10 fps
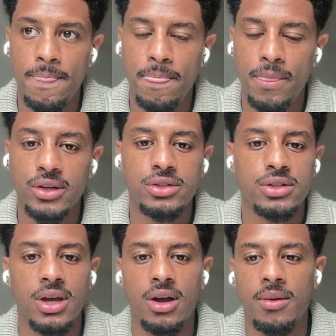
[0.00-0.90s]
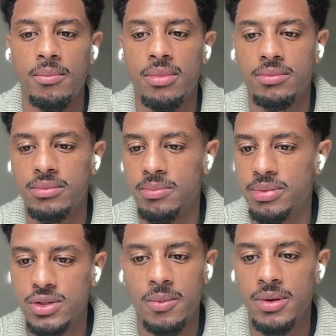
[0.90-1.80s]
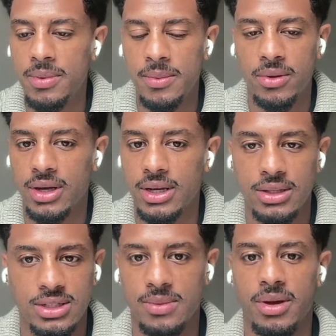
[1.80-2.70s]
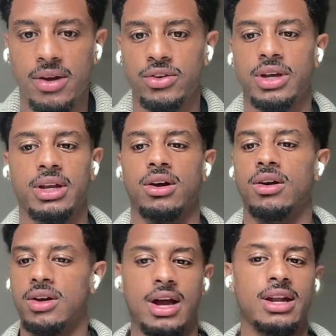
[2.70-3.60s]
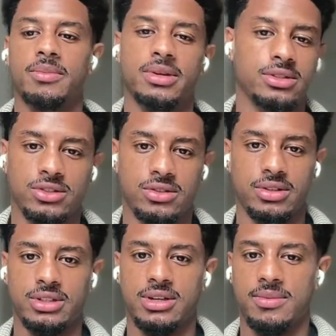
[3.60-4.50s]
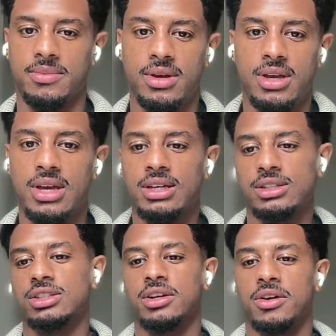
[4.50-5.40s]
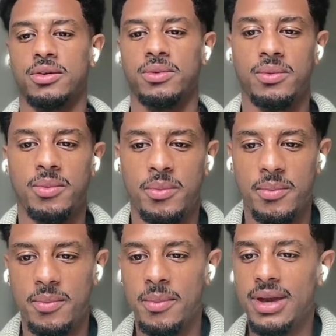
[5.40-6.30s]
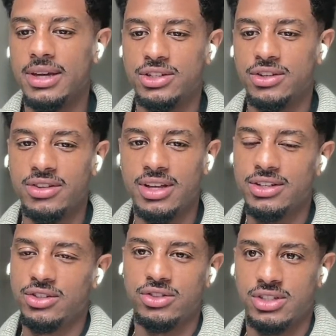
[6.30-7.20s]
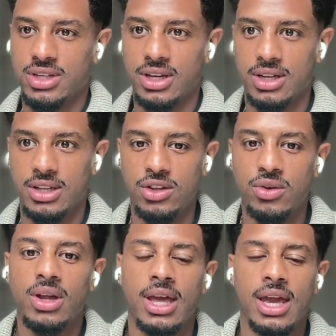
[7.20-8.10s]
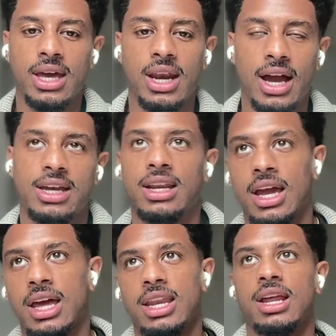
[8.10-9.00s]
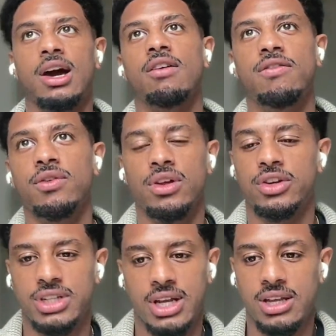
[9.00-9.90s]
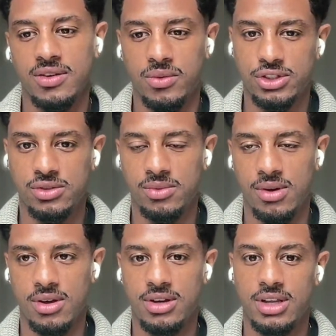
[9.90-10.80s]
there's so many people are getting this inbound. You're getting all kind of messages all the time. So make sure that you're just like I can get a full understanding of what you want